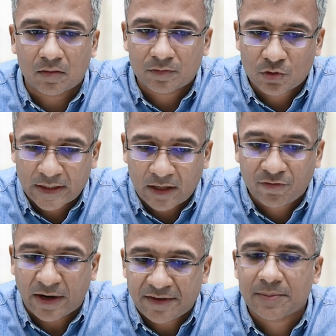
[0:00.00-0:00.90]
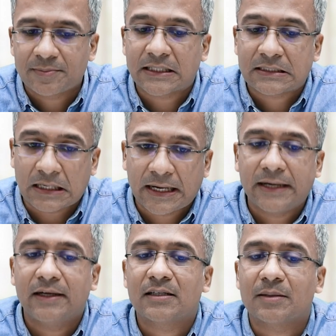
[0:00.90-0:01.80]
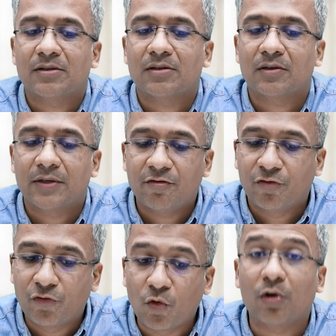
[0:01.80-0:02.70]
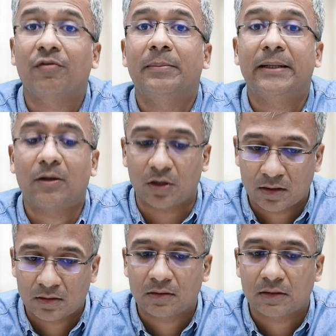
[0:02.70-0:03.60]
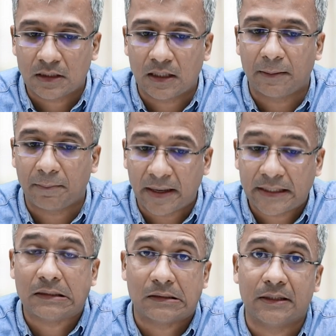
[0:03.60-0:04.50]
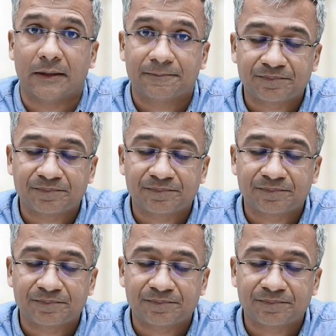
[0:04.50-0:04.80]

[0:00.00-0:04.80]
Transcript: So there are 5 subjects. Again, in semester 3, 4 will be taught by Yadnya,